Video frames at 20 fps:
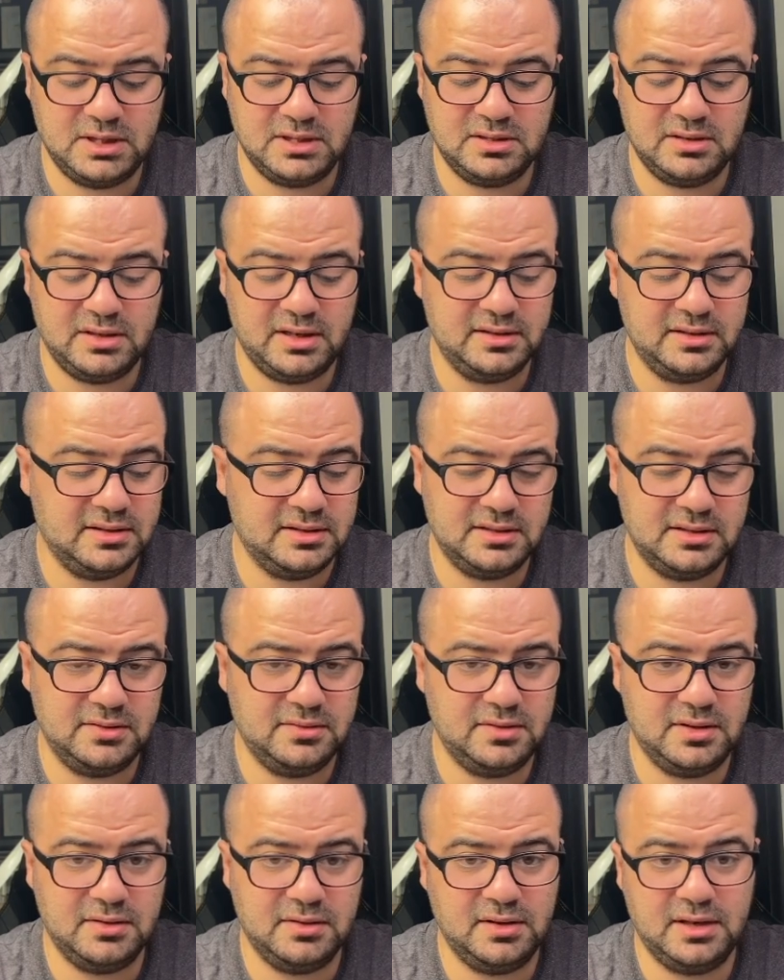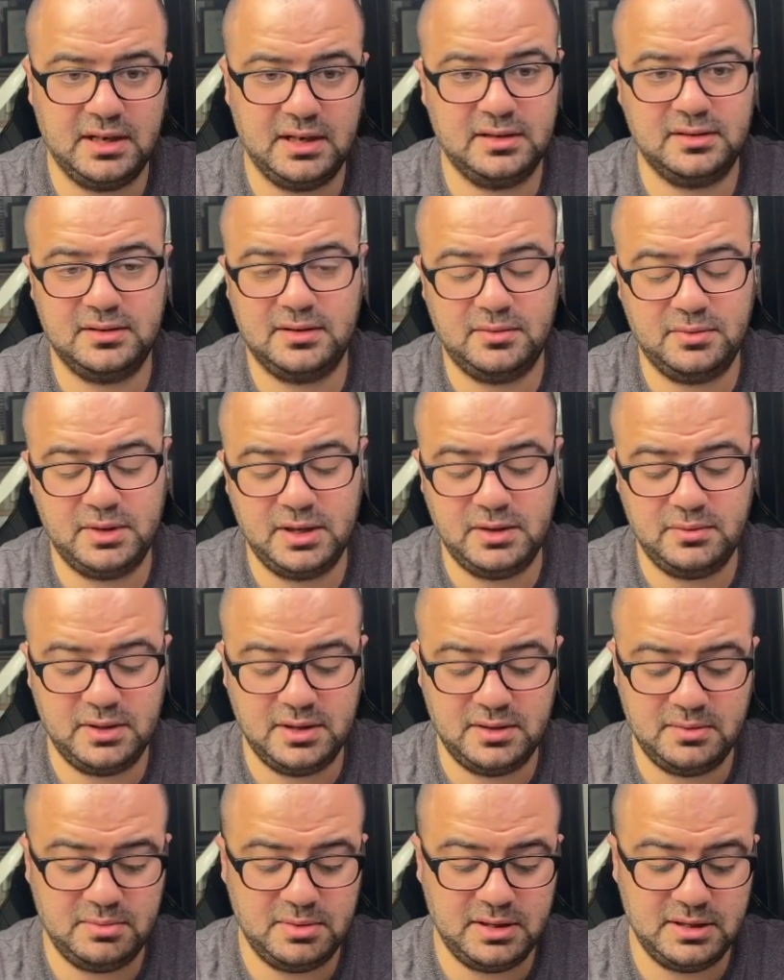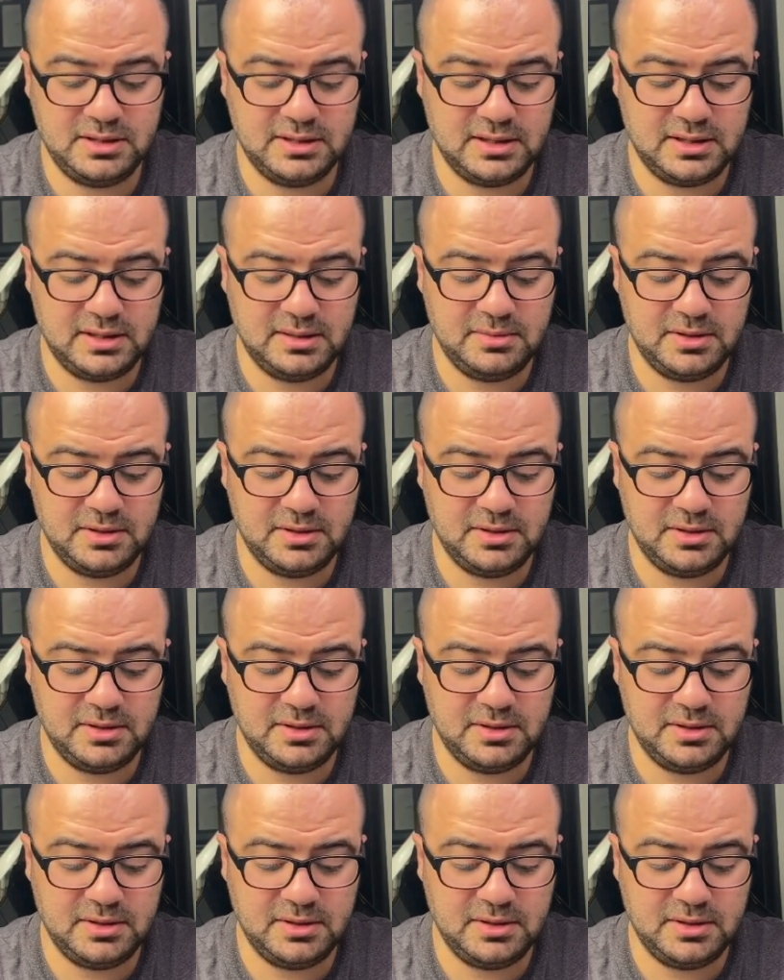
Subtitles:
light as you can get away with it, basically,